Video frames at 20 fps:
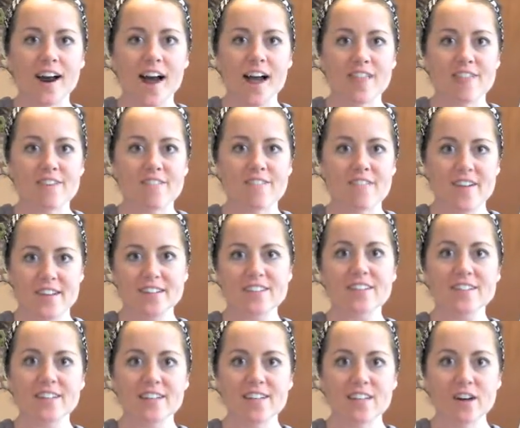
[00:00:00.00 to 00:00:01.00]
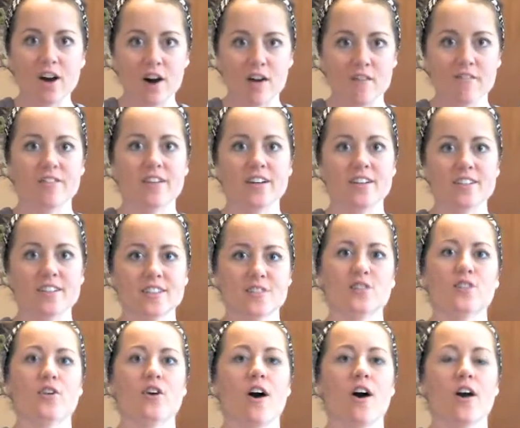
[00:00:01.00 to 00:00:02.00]
at the Fancy conference in
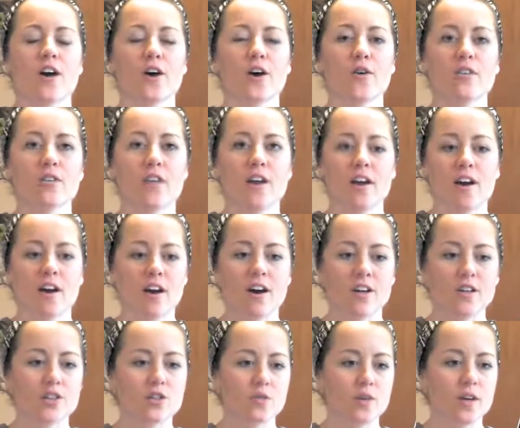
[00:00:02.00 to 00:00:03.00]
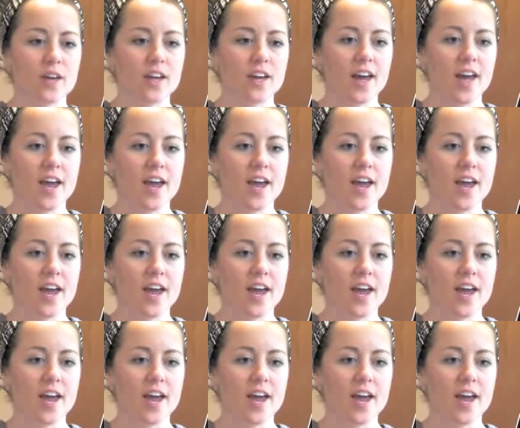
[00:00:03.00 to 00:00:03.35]
Chicago. They are doing